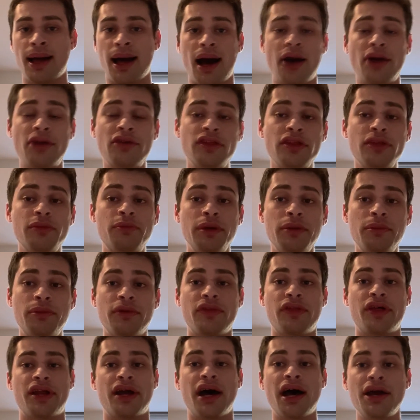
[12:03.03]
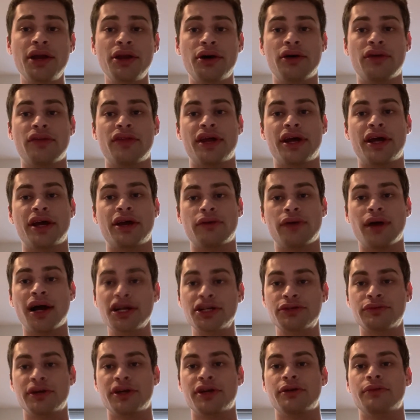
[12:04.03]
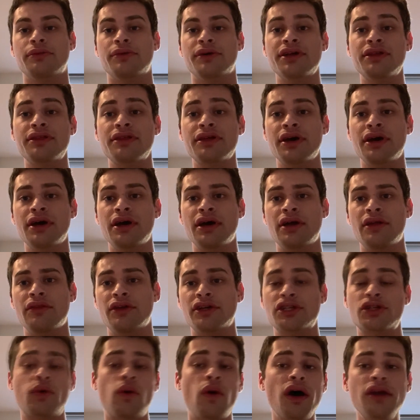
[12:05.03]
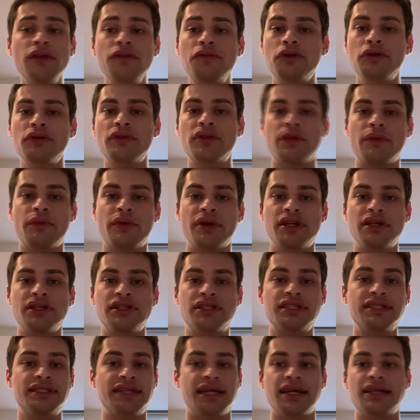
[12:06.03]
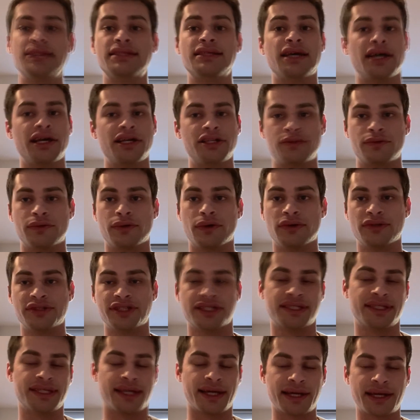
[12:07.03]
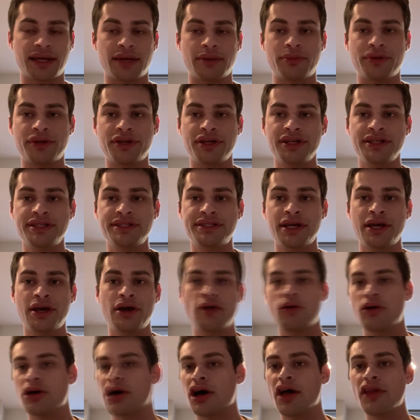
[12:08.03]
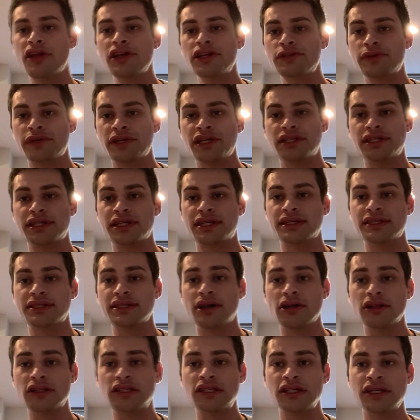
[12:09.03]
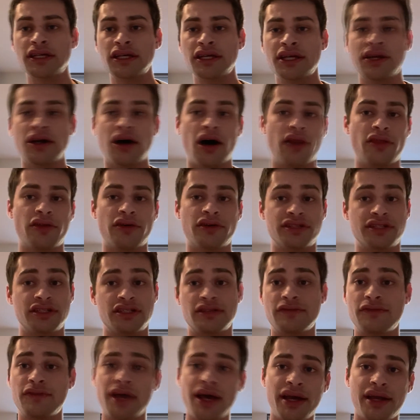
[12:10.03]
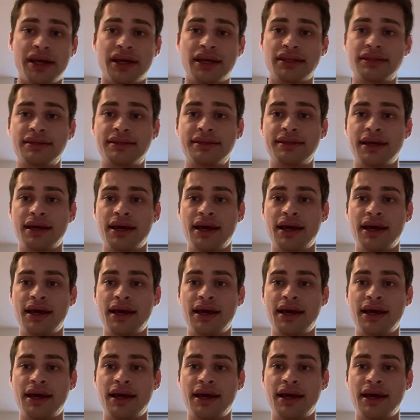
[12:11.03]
Out of the people that I know that I graduated with, there's quite a few that went into data science roles at tech companies, while others went into consulting and others into finance.